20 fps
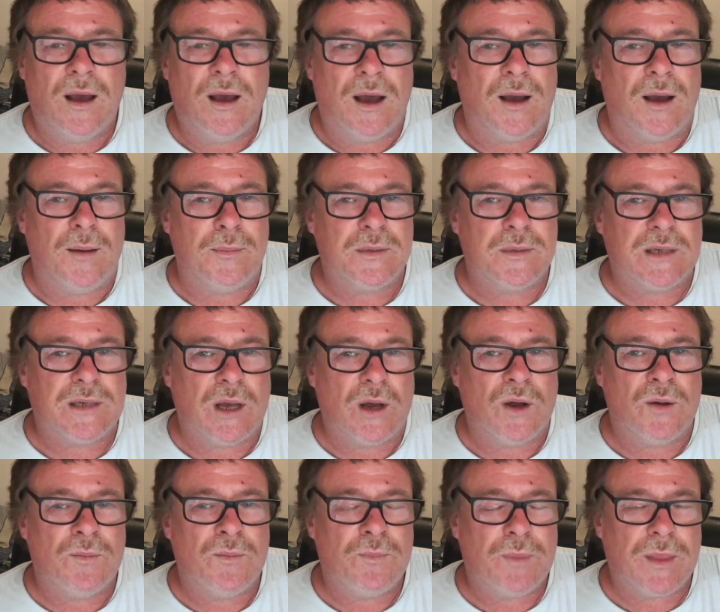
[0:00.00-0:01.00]
Um,
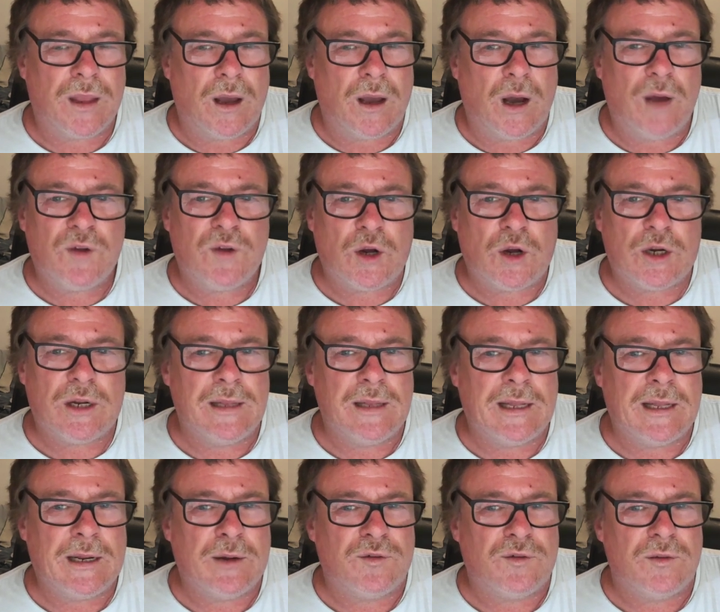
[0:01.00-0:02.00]
so I've got a
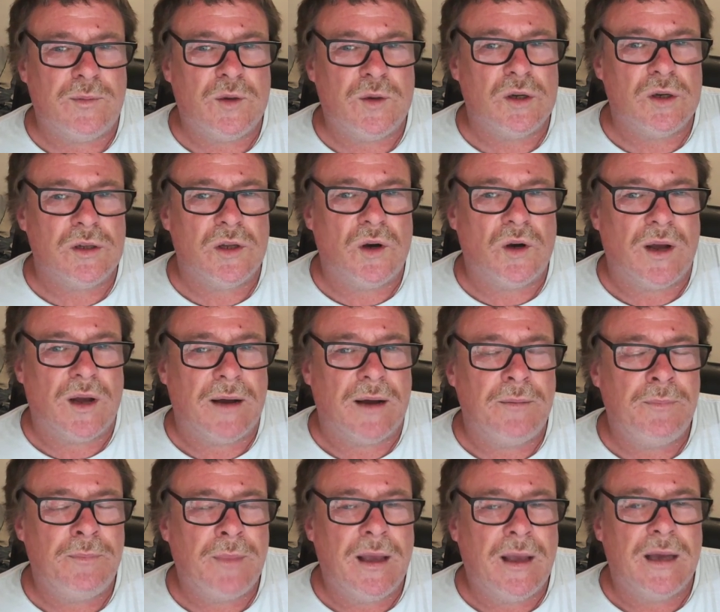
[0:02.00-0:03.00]
letter from your lawyer